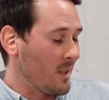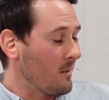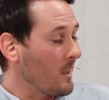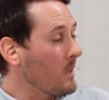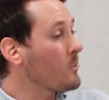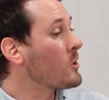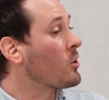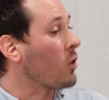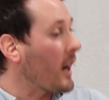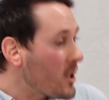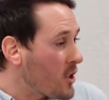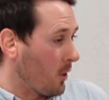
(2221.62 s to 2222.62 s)
well, it was
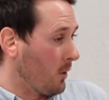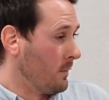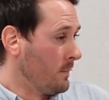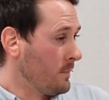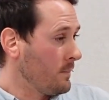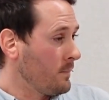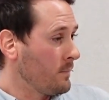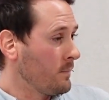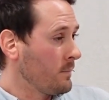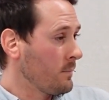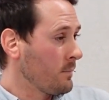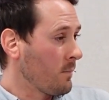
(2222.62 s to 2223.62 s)
gradual.
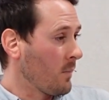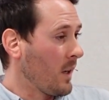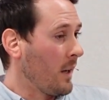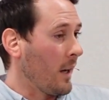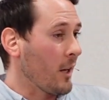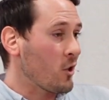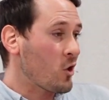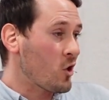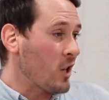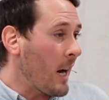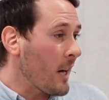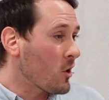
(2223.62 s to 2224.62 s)
It
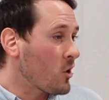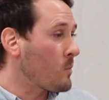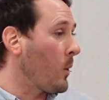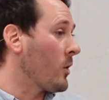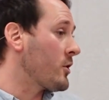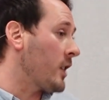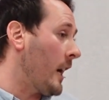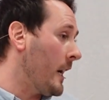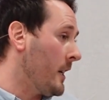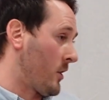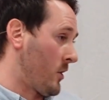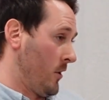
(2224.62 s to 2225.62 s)
started
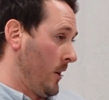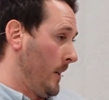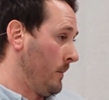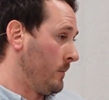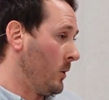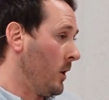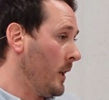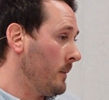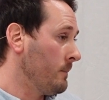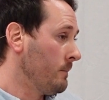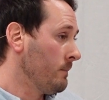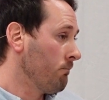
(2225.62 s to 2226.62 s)
spontaneously, right?
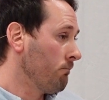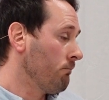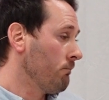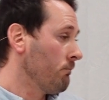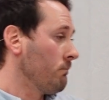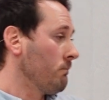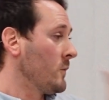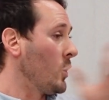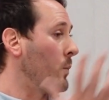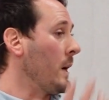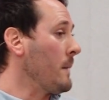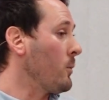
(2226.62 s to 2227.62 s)

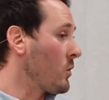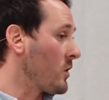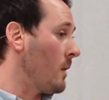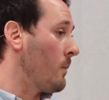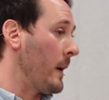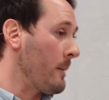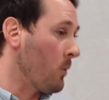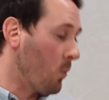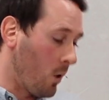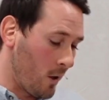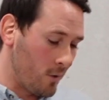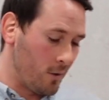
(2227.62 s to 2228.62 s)
Some people
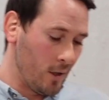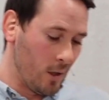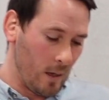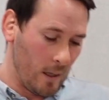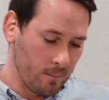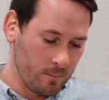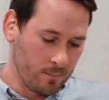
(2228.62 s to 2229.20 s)
wanted to do it.